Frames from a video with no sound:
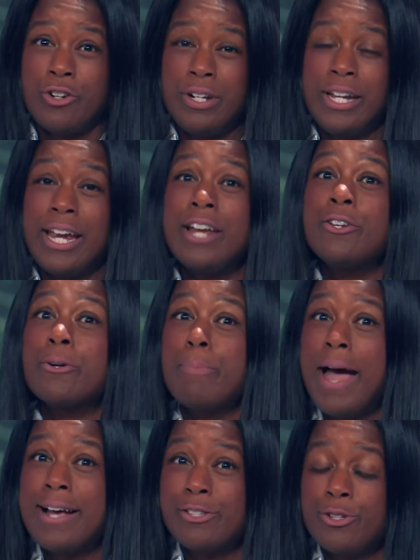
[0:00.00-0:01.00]
journey and your
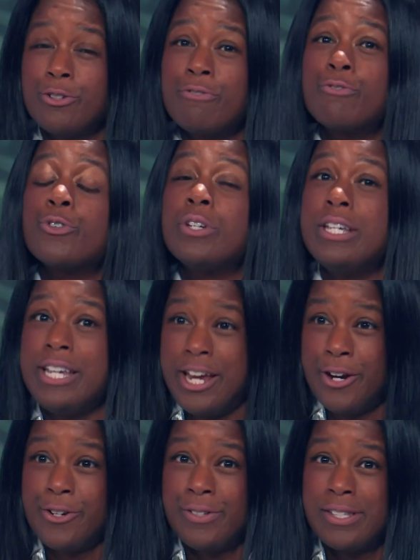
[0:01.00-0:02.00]
pastor for
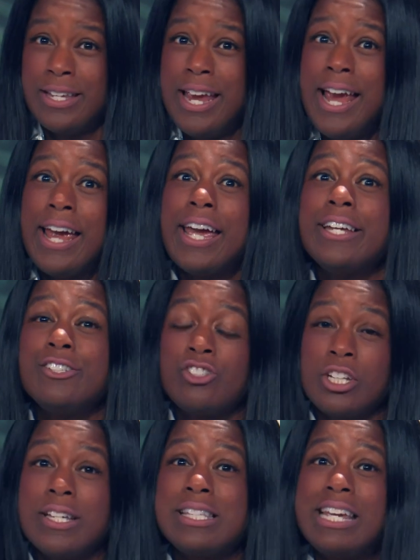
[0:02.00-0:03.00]
years. And
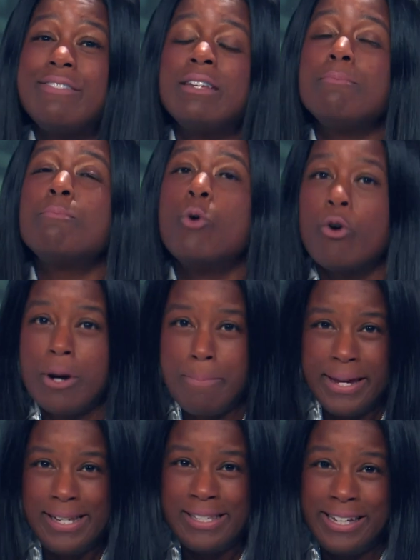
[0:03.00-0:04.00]
she is even more
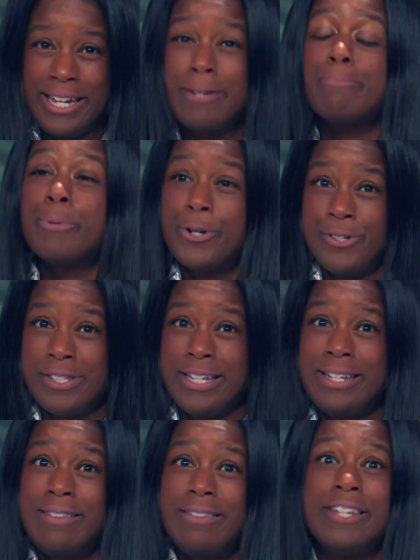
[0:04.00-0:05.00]
amazing in
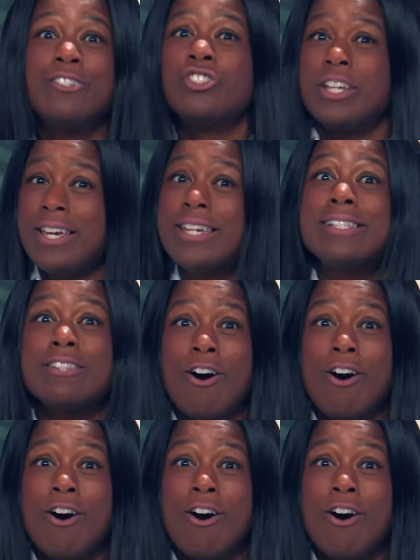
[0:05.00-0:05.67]
person than oh she goodness. is